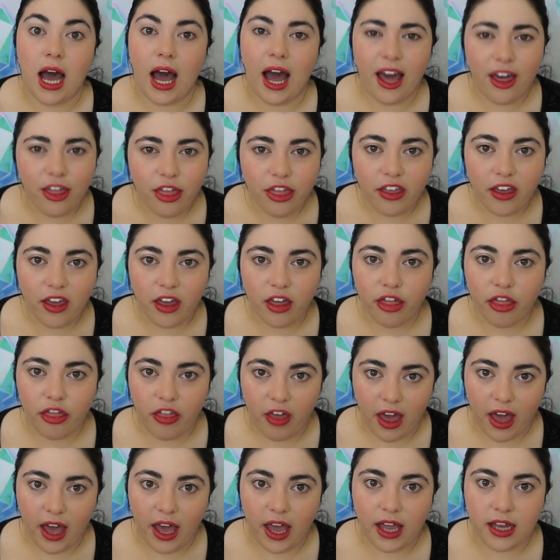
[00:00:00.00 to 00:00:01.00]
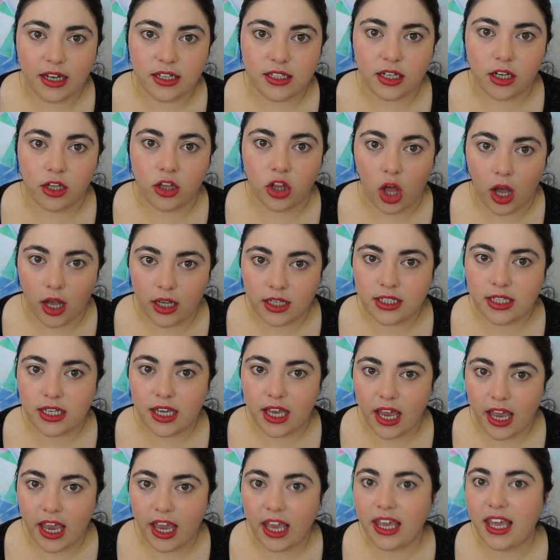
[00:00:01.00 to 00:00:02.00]
I think that
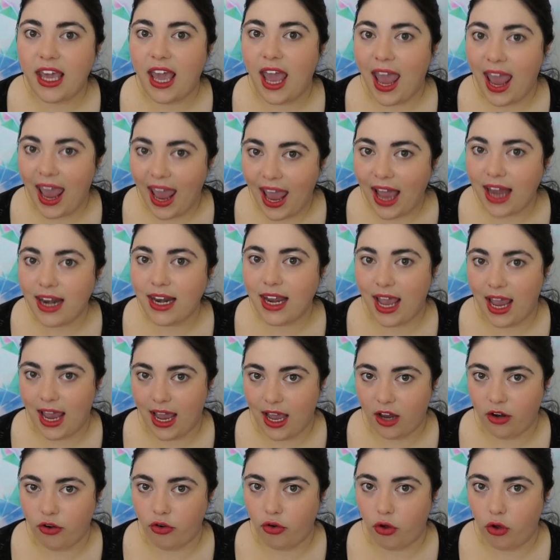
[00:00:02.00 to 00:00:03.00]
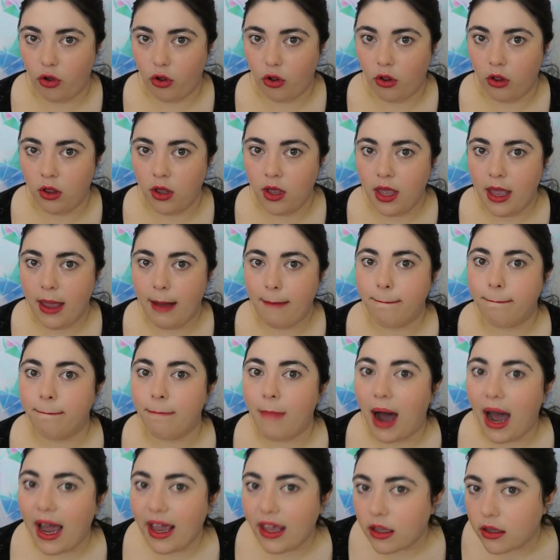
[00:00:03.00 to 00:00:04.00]
Glossier can handle
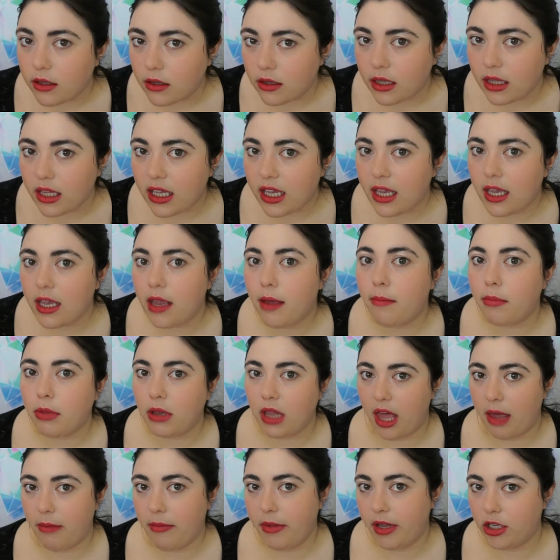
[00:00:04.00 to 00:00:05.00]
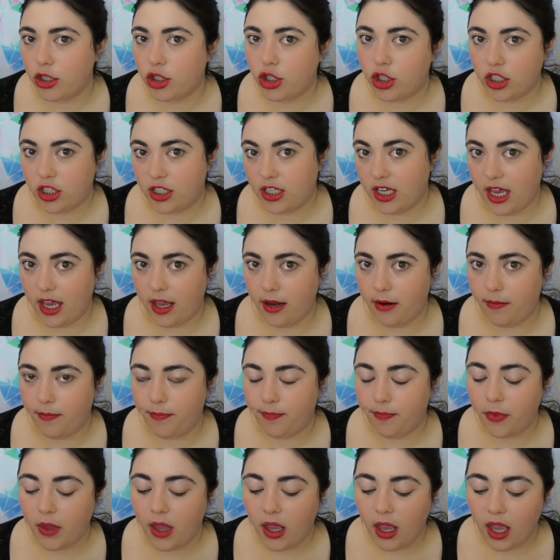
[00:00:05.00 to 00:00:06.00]
mildly blemished
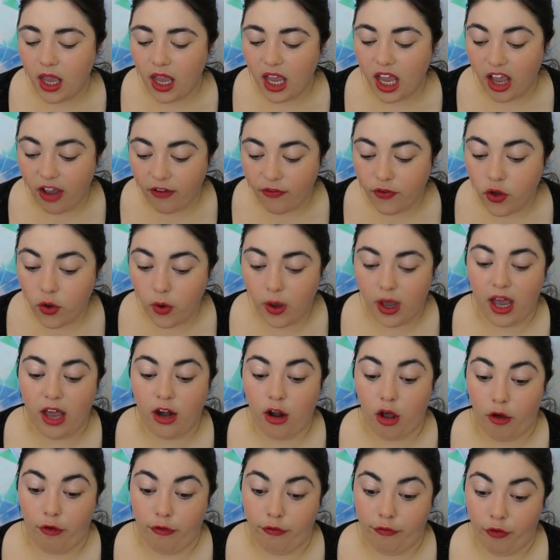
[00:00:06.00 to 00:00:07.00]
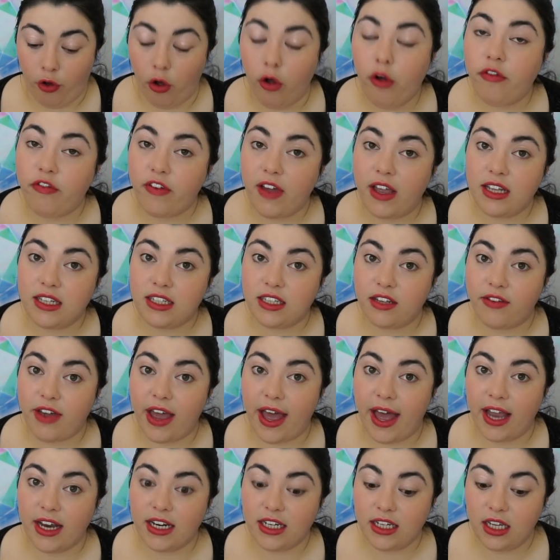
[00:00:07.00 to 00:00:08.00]
skin. If you had a full face of
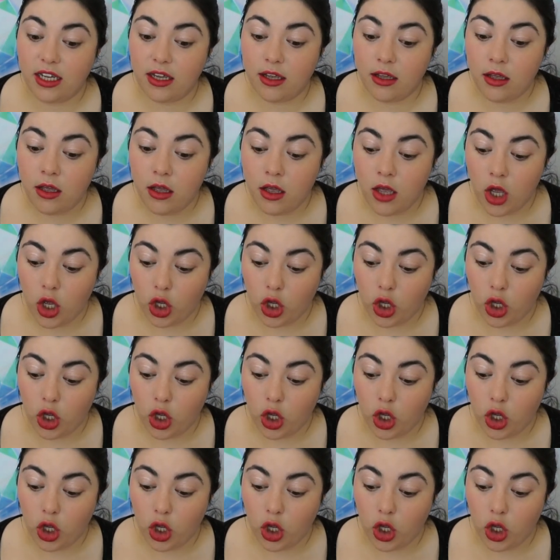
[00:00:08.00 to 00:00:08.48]
acne,